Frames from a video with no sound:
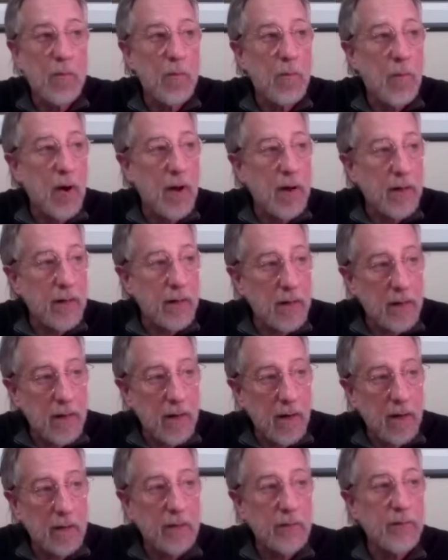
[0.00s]
but
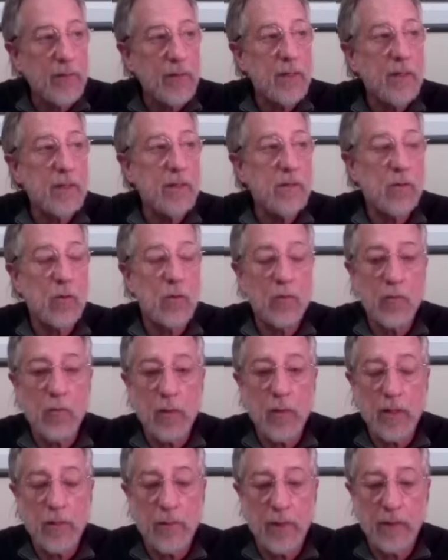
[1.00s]
none of it is
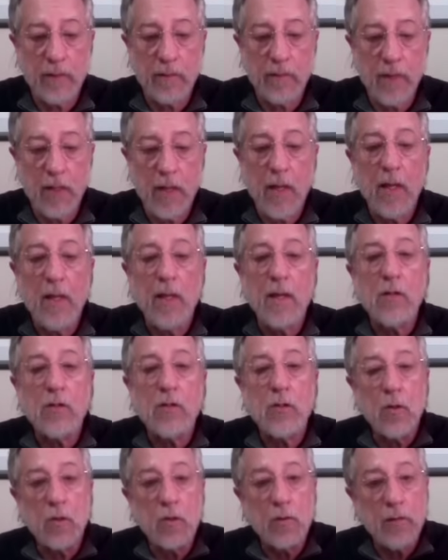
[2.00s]
overwhelming.
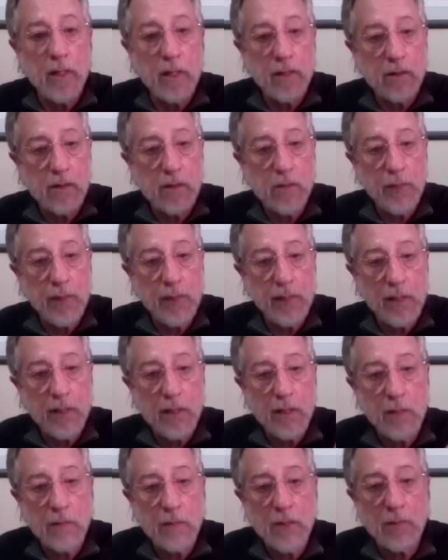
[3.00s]
So then this being
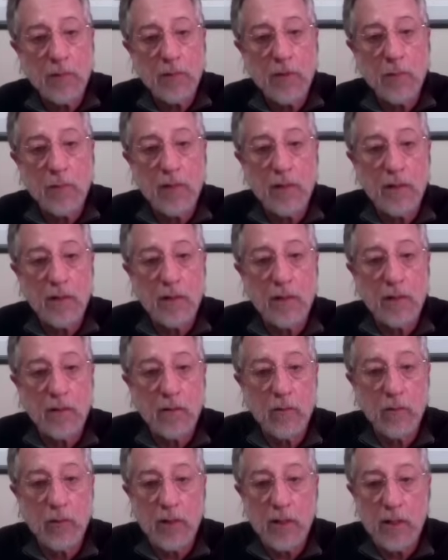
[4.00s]
comes up to me
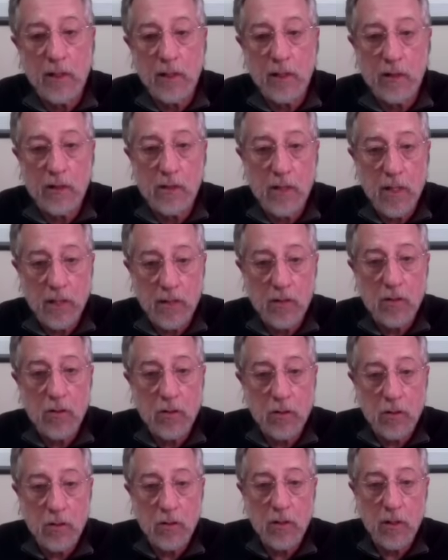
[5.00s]
and we, he
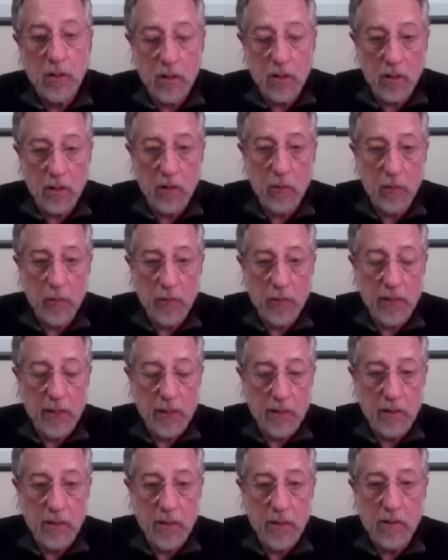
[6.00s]
says, and he
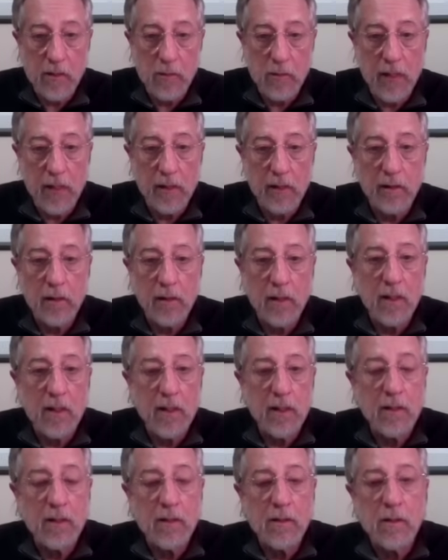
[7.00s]
presented as a male,
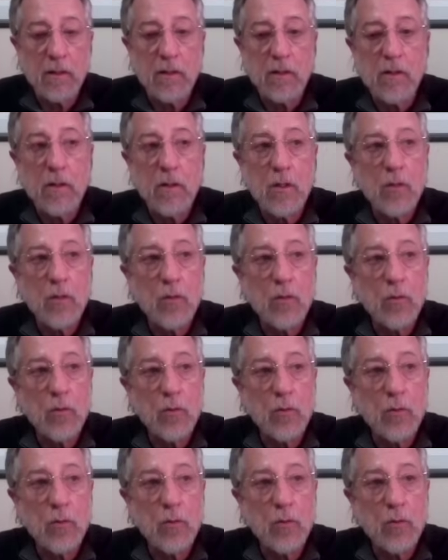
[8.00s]
he says,
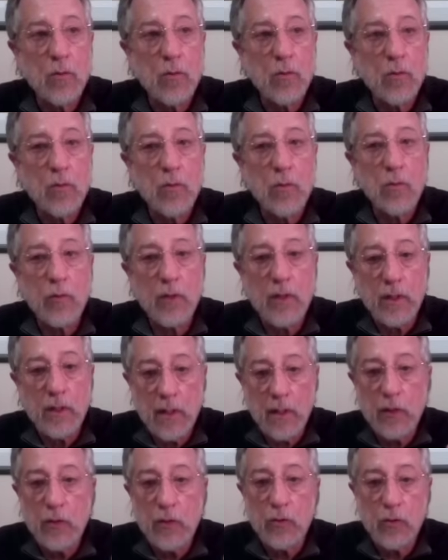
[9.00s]
we
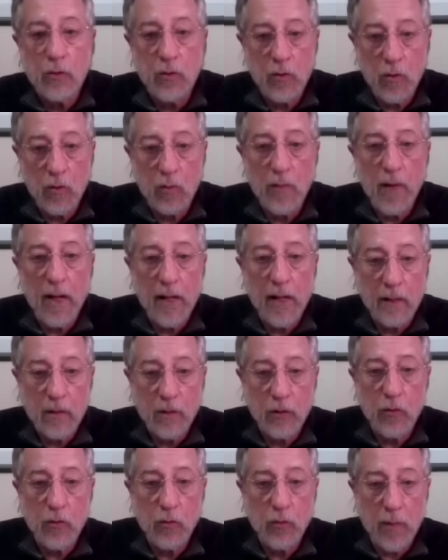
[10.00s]
need you to go back
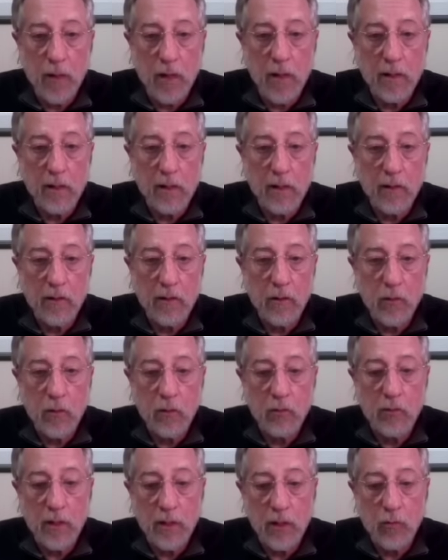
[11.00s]
to your body in the
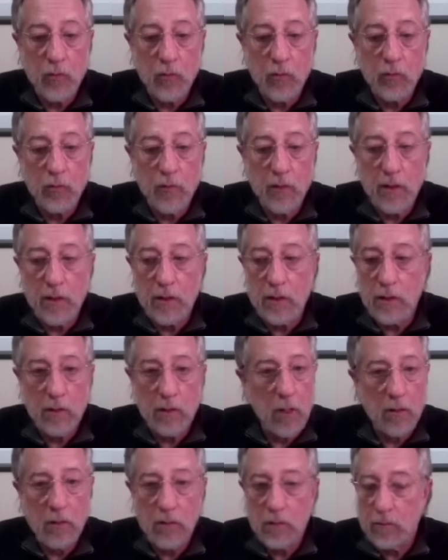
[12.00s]
hotel room. And I said,
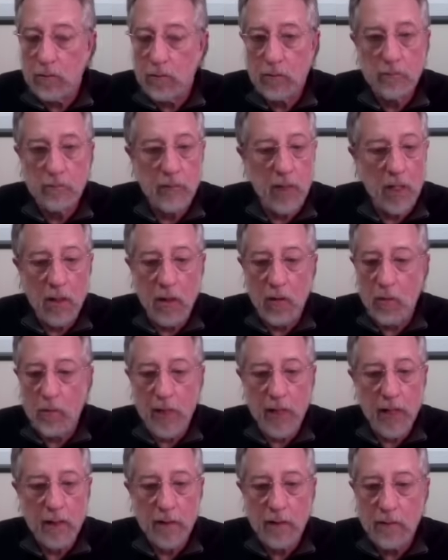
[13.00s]
no, I'm not going
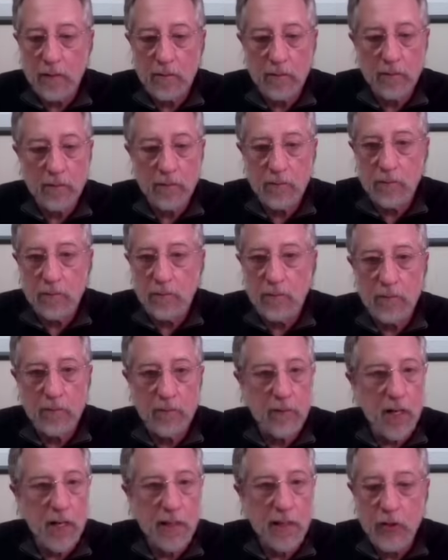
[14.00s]
back.
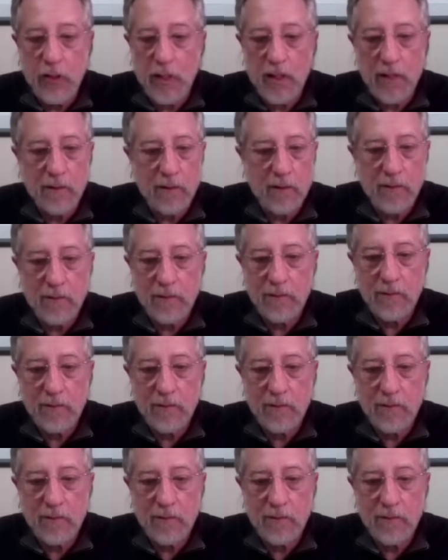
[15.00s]
Not a chance.